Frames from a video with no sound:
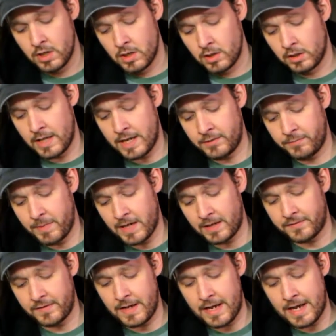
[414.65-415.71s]
The last
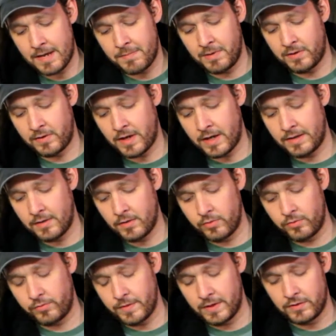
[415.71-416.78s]
box I had, beside
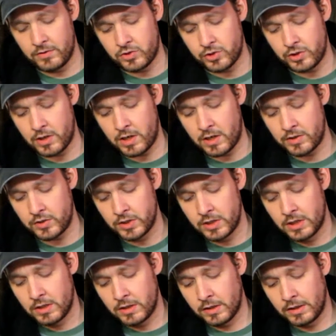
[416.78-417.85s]
those vintage cigars,
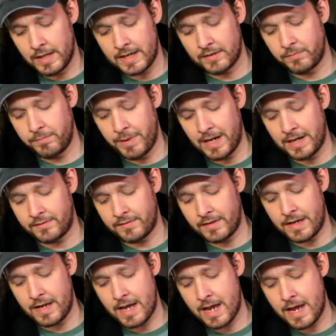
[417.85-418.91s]
the last box I
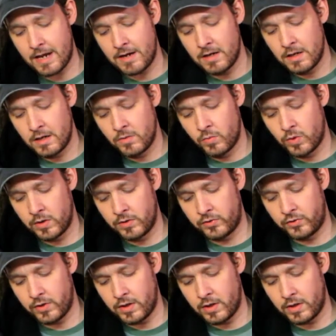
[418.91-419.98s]
had was
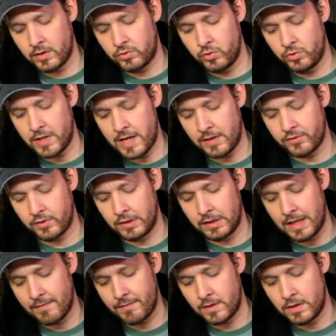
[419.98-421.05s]

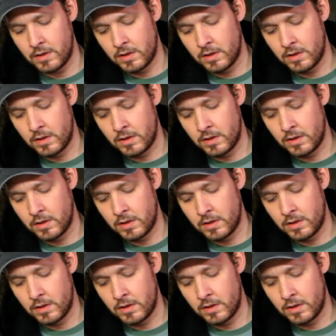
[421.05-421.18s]
2011.